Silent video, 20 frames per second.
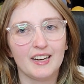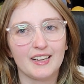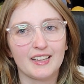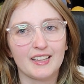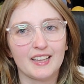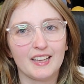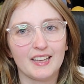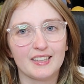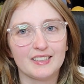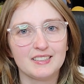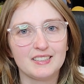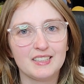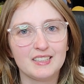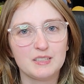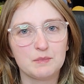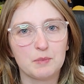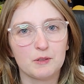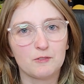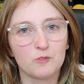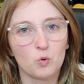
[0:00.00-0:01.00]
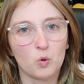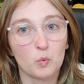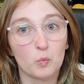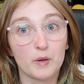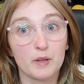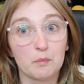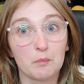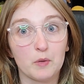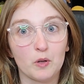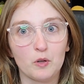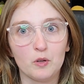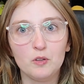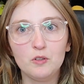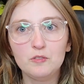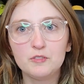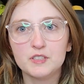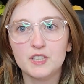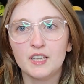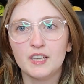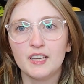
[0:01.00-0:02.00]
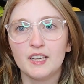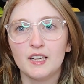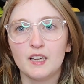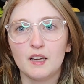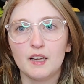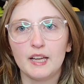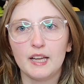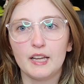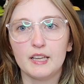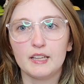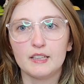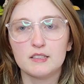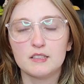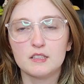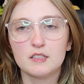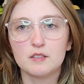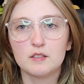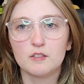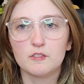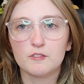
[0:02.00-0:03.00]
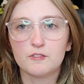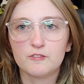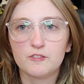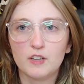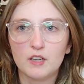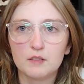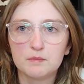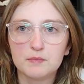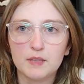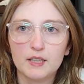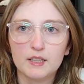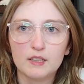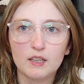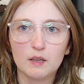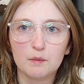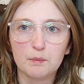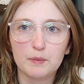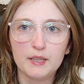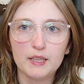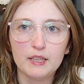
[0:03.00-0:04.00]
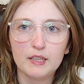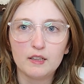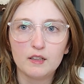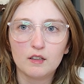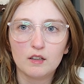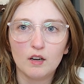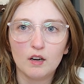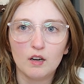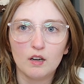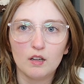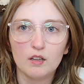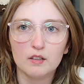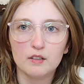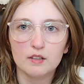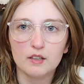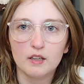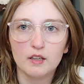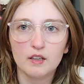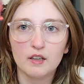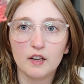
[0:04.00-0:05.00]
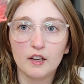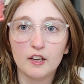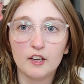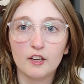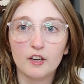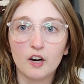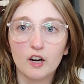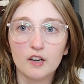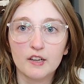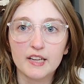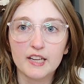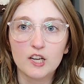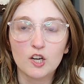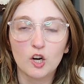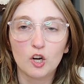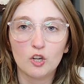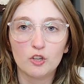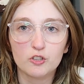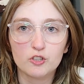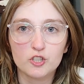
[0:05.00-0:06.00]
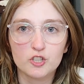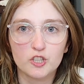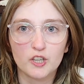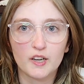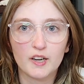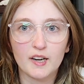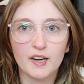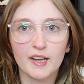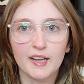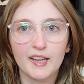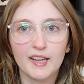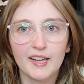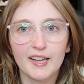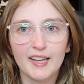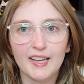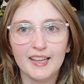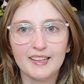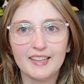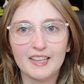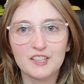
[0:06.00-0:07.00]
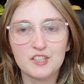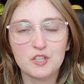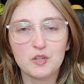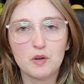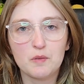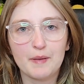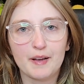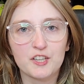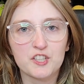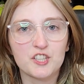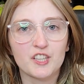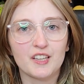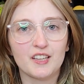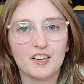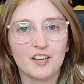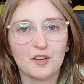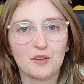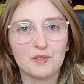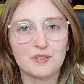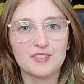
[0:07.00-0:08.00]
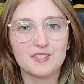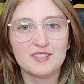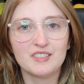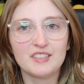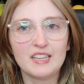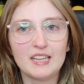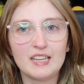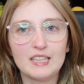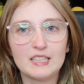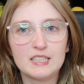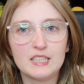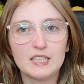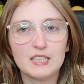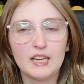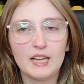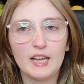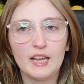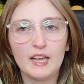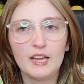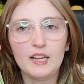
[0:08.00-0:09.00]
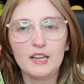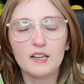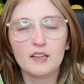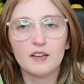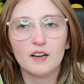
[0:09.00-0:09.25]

Kansas before we moved. And it's from a company called Yarniculture. And that's who I'm actually gonna go see today.